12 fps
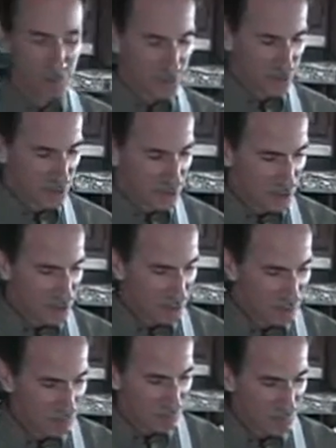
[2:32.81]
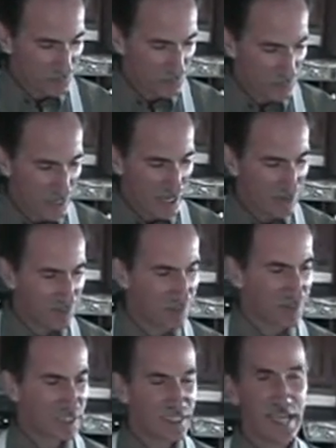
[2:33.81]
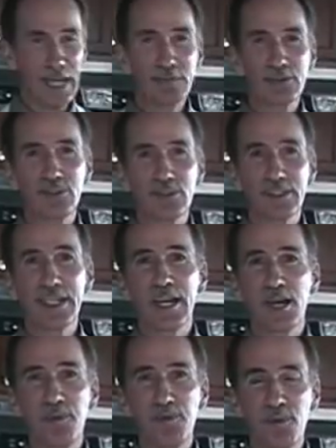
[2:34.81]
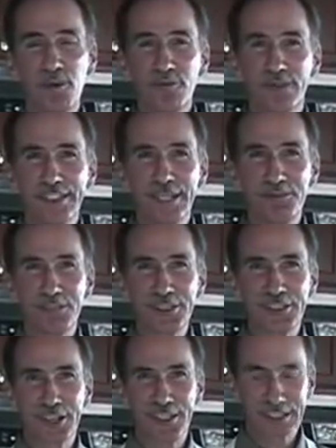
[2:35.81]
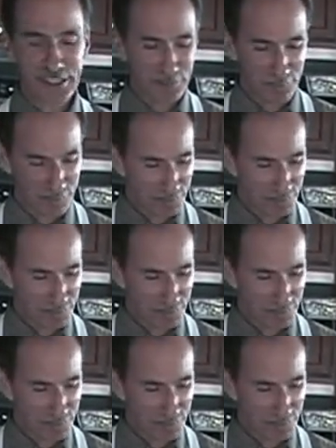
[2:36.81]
you can see we have an absolutely perfect biscotti.